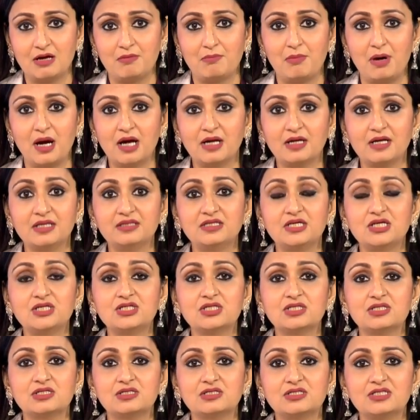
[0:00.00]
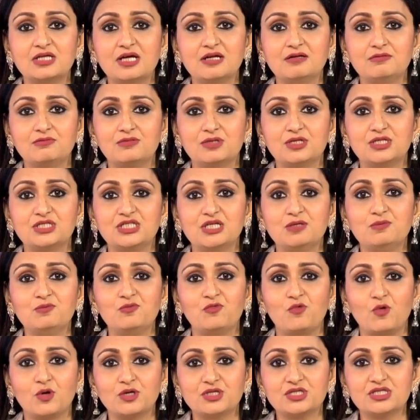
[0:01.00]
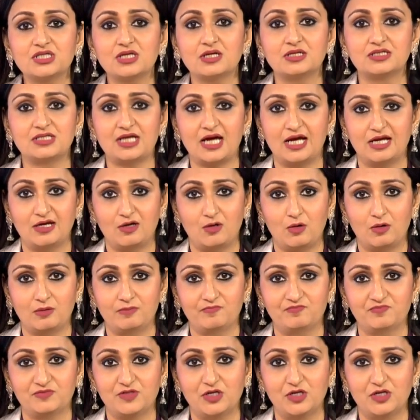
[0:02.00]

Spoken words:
Bangladesh's interim regime wants a dialogue.